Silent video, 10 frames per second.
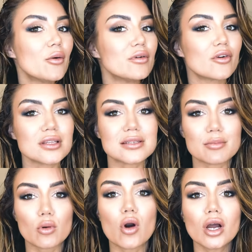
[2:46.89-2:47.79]
We've got some
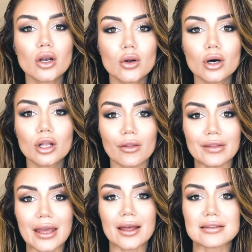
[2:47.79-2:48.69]
Moroccan oil on
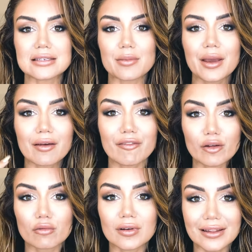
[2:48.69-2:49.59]
the ends to make it
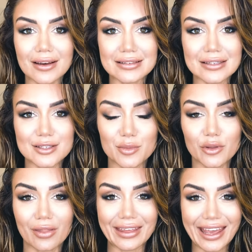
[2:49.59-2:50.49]
feel really nice and
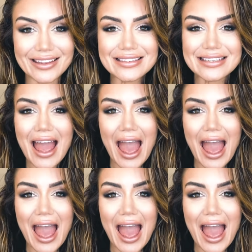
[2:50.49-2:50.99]
smooth on the ends,